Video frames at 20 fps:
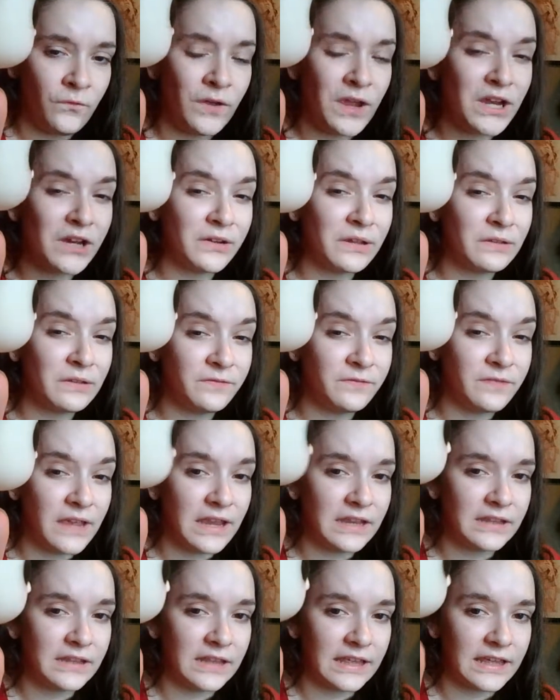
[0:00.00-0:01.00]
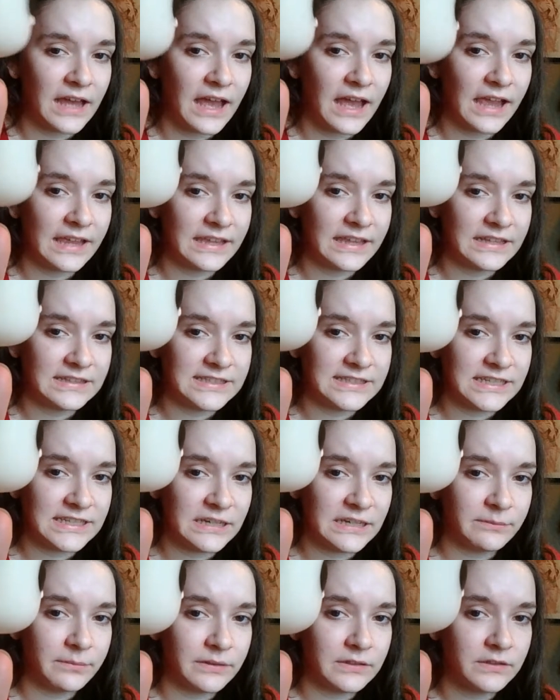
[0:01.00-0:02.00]
Very faint, like I can
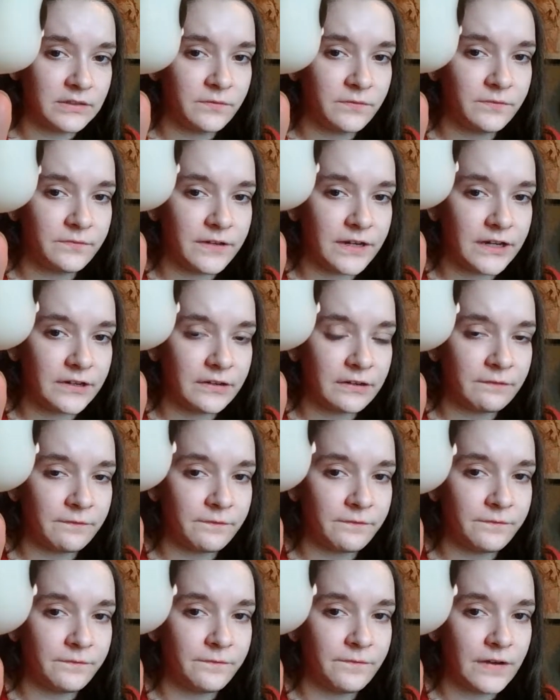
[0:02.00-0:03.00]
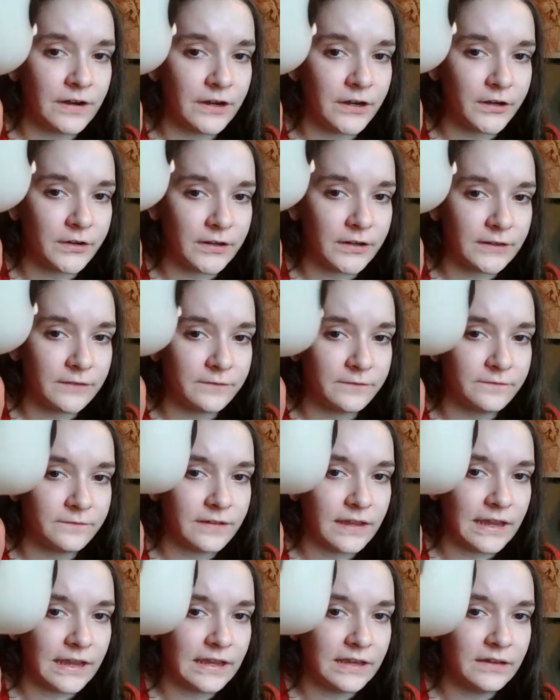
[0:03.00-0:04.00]
see it, but it's very, very
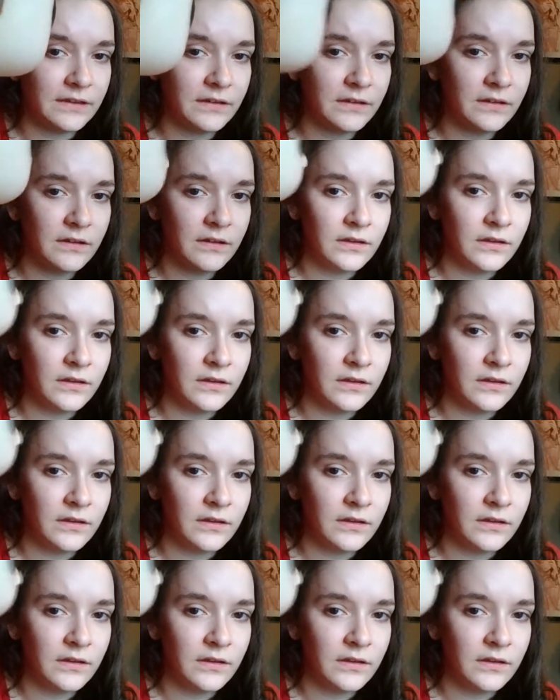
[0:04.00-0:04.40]
faint.